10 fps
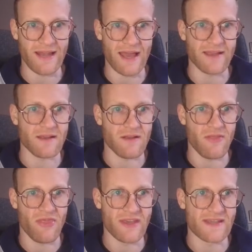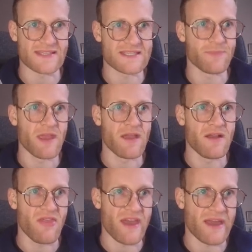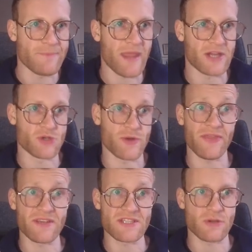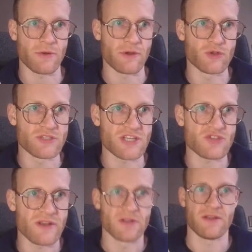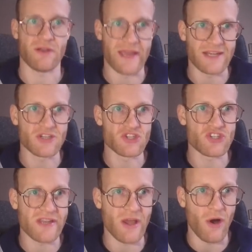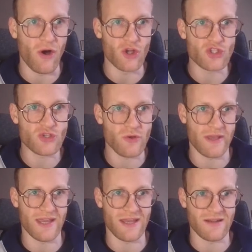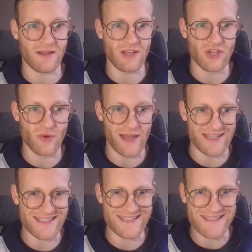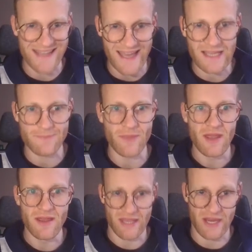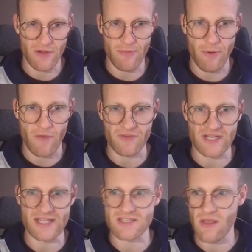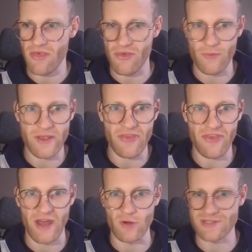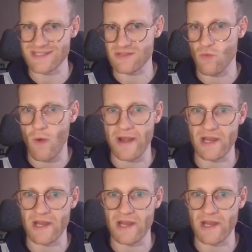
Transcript: like this. Then I trade this Turnaround Tuesday strategy also in U S tech. Here the profit is three thousand one